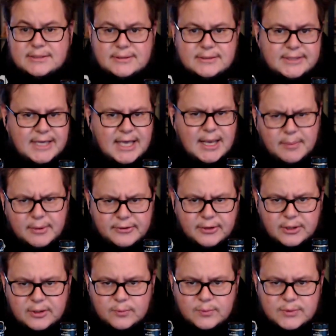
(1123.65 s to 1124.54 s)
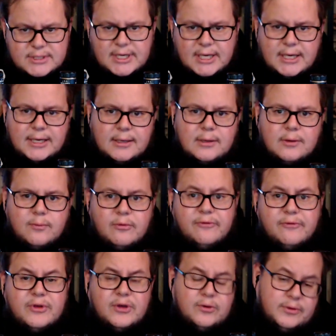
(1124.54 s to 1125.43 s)
Campbeltown whiskey
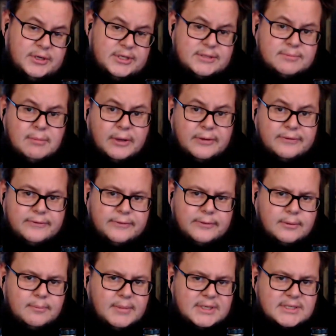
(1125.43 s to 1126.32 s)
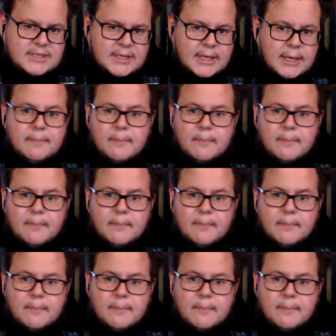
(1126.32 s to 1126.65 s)
review on this month, basically.